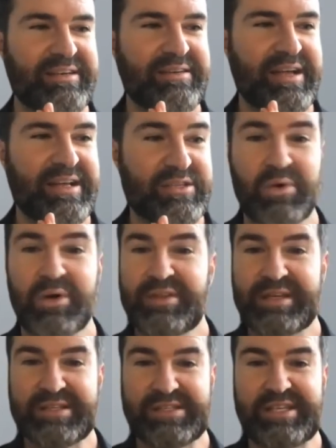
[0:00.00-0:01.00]
it's one
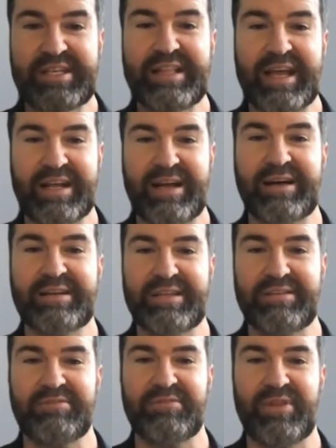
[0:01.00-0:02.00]
thing to see that
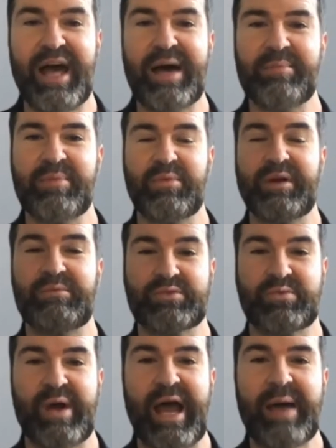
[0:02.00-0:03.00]
content flat, but when it was
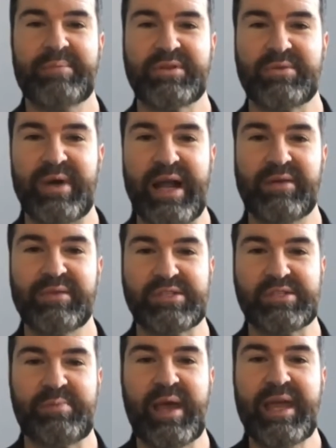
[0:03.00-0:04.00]
wrapped around the
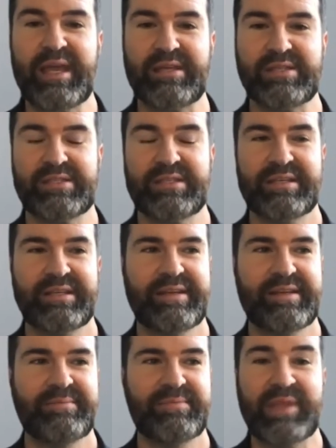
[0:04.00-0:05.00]
space,
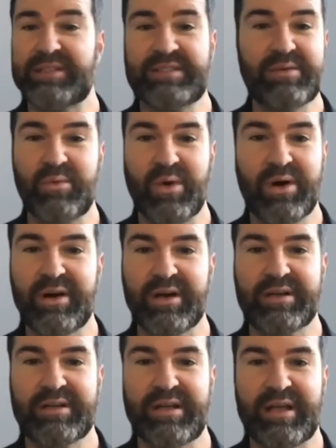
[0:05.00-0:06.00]
it didn't
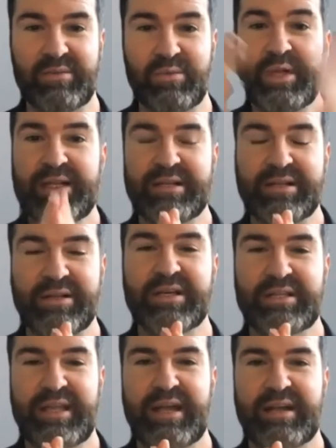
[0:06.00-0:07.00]
work. And we needed to look
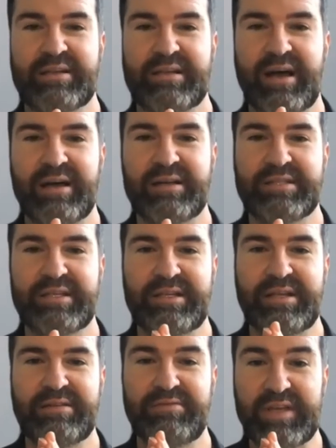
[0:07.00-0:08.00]
at that
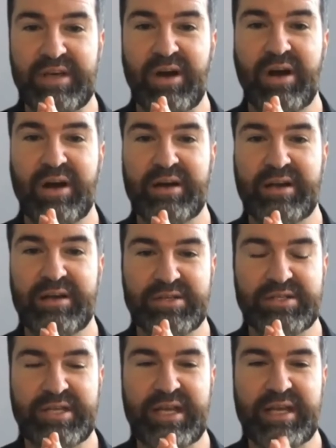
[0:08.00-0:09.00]
content in VR to
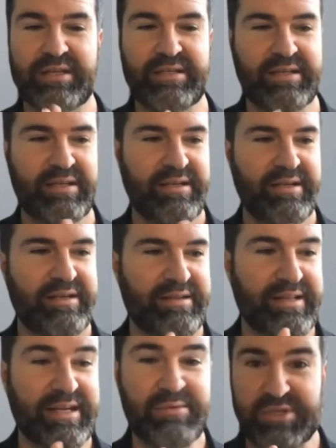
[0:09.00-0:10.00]
understand
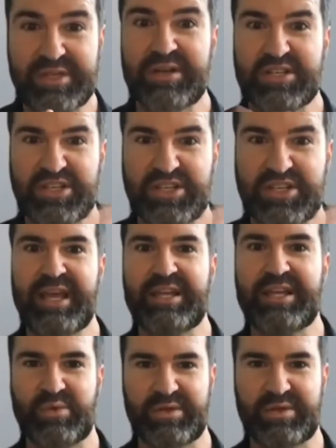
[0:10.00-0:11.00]
that it was going to
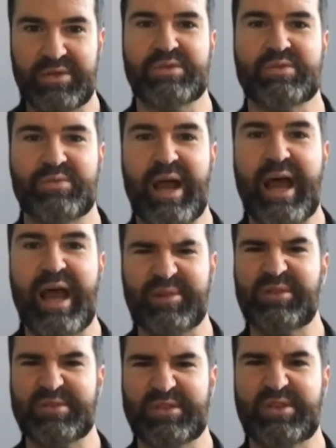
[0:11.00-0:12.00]
change once it was wrapped
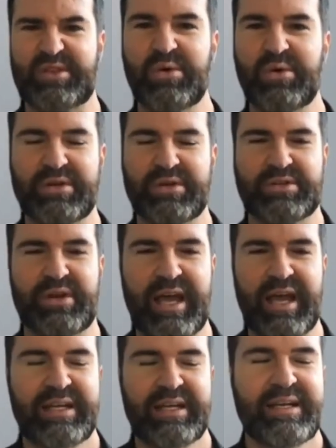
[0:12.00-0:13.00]
on those corners,
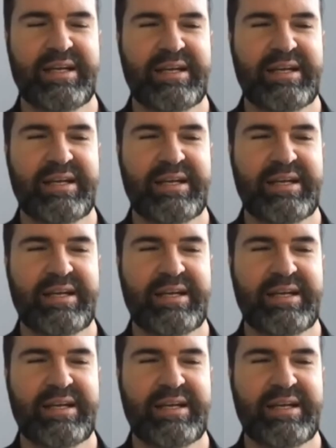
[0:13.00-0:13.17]
right?